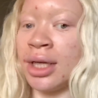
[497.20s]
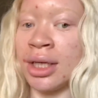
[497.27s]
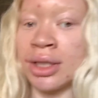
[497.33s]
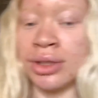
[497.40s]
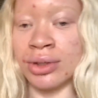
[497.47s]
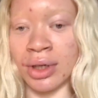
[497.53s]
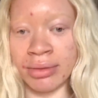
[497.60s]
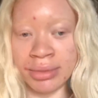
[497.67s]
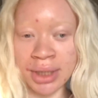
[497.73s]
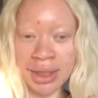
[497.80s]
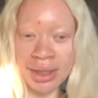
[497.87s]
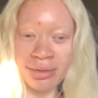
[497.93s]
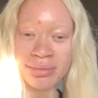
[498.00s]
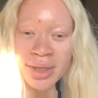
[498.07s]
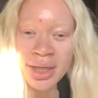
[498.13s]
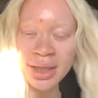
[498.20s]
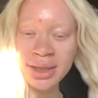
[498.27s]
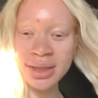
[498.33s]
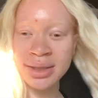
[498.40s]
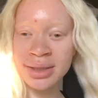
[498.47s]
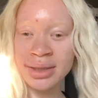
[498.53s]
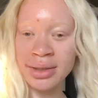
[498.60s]
so I'm thinking about at
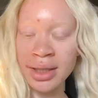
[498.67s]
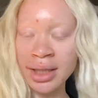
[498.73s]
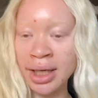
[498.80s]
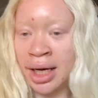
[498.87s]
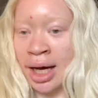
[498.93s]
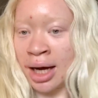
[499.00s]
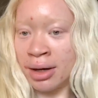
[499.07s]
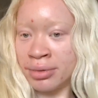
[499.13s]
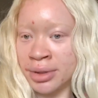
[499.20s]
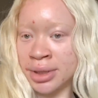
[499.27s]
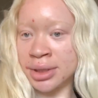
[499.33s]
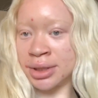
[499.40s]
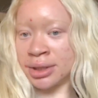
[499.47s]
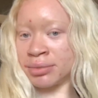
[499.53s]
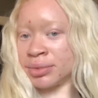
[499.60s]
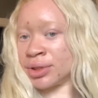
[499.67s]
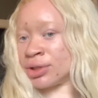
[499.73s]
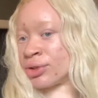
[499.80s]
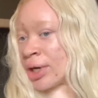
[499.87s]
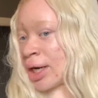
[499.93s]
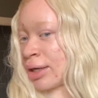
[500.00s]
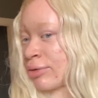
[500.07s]
least in an hour it should be
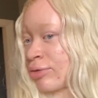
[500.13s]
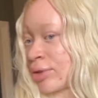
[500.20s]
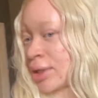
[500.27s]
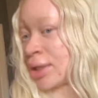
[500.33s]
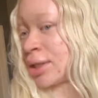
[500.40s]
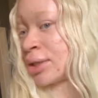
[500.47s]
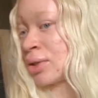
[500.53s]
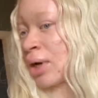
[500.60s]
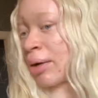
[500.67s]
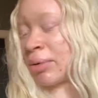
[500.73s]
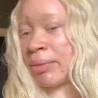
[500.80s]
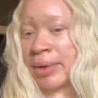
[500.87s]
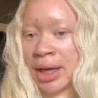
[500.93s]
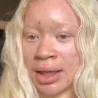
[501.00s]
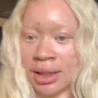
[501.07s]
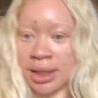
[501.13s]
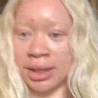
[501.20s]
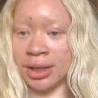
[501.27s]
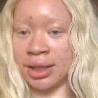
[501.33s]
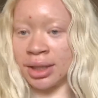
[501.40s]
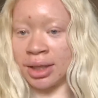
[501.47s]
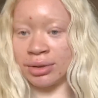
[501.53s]
dry fully. So I'll be back later
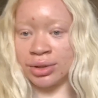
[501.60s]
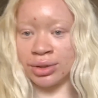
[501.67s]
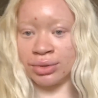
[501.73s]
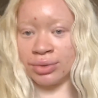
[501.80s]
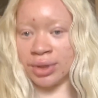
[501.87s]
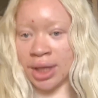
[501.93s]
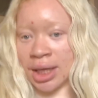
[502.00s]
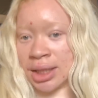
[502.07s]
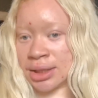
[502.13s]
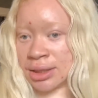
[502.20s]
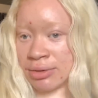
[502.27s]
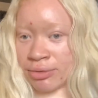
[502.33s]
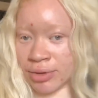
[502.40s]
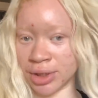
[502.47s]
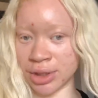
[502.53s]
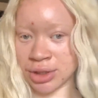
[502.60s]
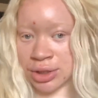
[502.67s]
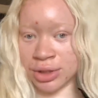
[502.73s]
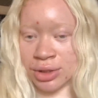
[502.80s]
and I'll show you guys the finished